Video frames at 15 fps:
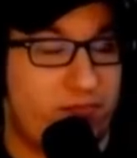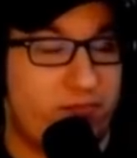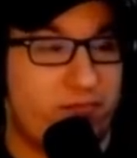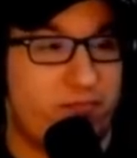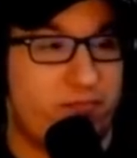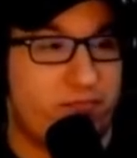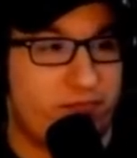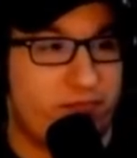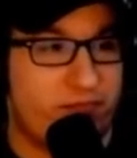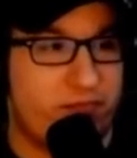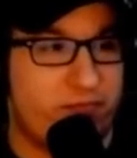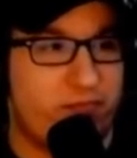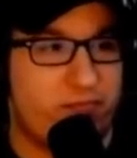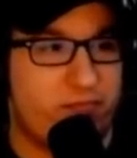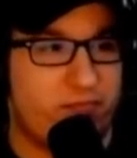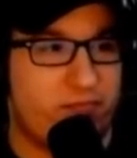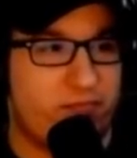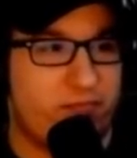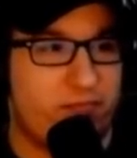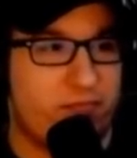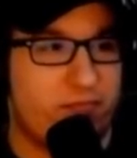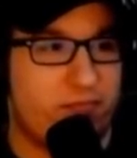
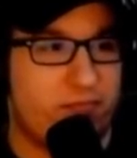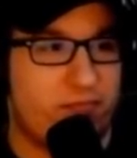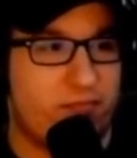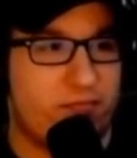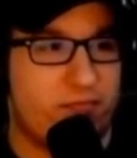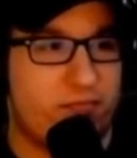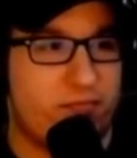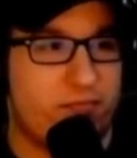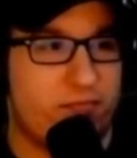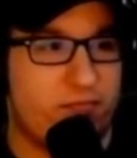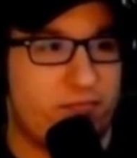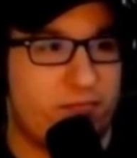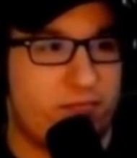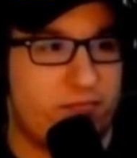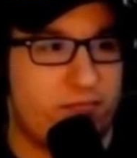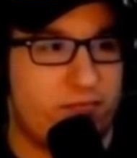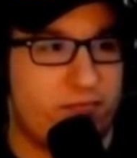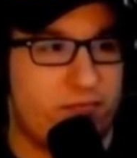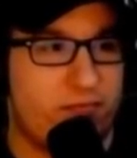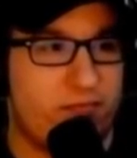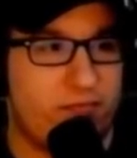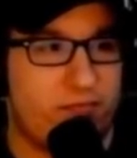
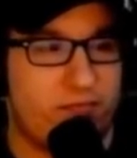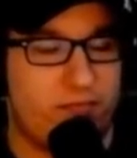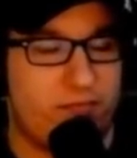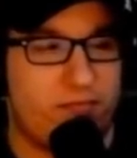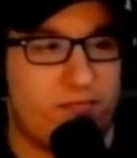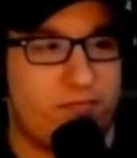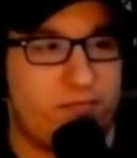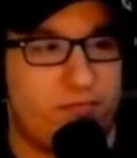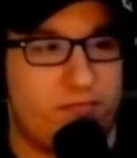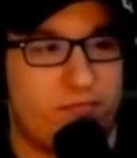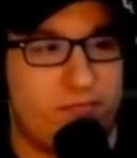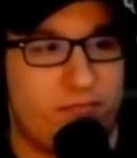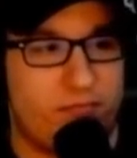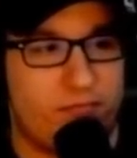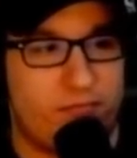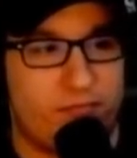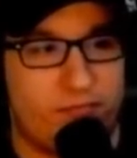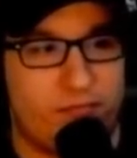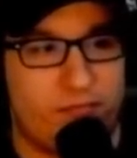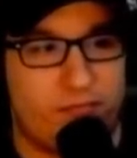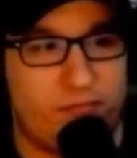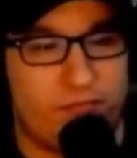
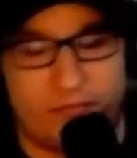(not speaking)